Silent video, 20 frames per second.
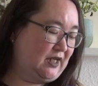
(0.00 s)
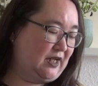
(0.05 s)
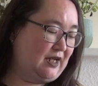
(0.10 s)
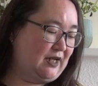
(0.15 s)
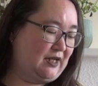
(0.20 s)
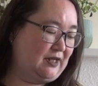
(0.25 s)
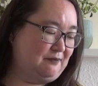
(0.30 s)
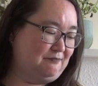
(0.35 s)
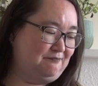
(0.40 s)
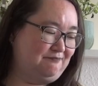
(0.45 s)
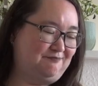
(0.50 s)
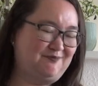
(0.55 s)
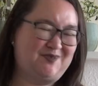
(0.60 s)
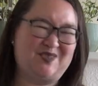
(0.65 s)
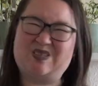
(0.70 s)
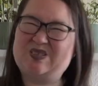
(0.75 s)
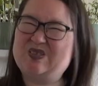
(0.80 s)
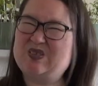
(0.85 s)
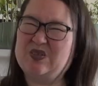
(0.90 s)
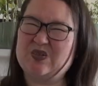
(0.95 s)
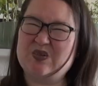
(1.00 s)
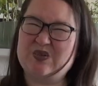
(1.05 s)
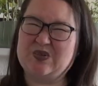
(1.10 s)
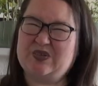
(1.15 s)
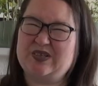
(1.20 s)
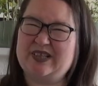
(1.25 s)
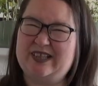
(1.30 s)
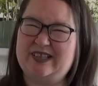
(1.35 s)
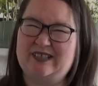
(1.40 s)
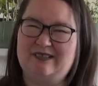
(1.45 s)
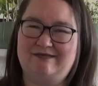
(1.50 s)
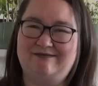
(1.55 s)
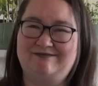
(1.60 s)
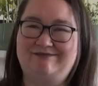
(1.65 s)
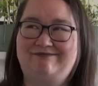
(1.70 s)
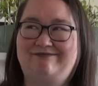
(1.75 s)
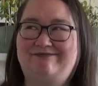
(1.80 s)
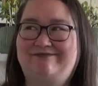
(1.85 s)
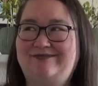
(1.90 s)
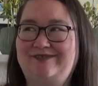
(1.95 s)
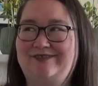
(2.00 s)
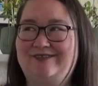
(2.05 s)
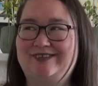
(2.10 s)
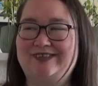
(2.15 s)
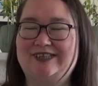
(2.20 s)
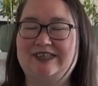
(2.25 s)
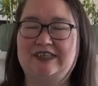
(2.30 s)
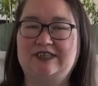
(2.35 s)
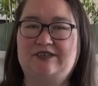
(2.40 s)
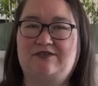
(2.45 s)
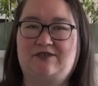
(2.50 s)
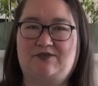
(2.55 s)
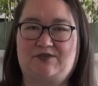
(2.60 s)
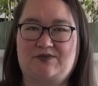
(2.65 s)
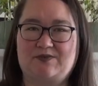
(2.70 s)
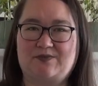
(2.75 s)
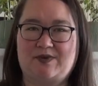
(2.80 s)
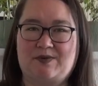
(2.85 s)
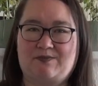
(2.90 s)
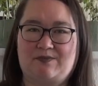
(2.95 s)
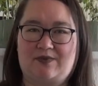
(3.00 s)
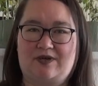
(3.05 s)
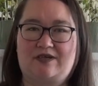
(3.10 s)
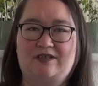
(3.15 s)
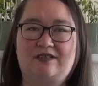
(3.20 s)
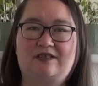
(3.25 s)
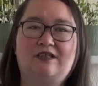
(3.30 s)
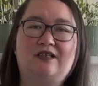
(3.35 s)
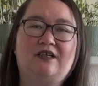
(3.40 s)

Um, sorry, I can never remember.